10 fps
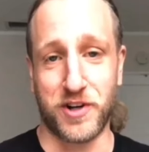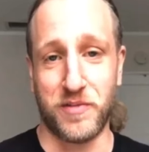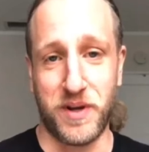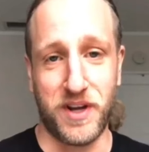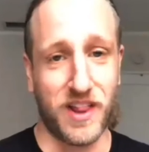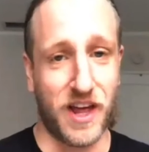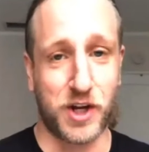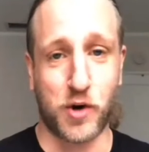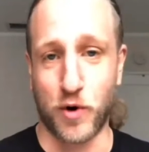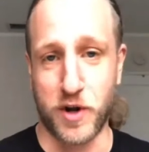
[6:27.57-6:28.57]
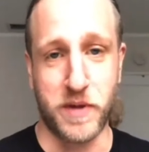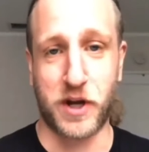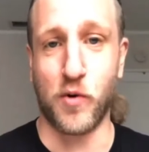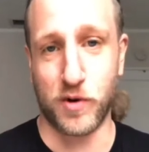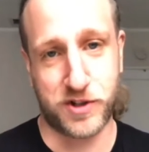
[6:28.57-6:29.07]
to be like Gordy
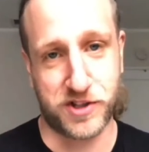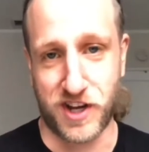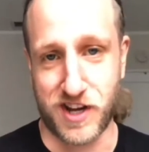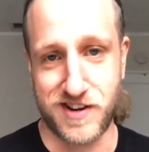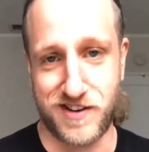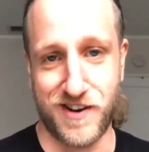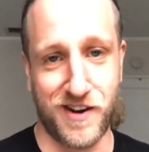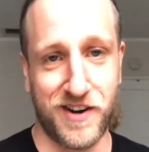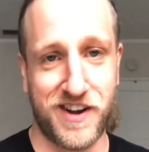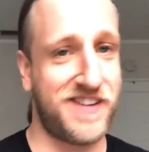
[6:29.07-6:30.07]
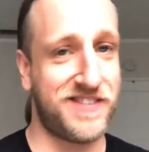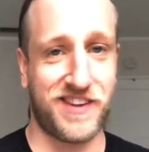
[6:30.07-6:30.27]
McGordstein. You know? And I was like,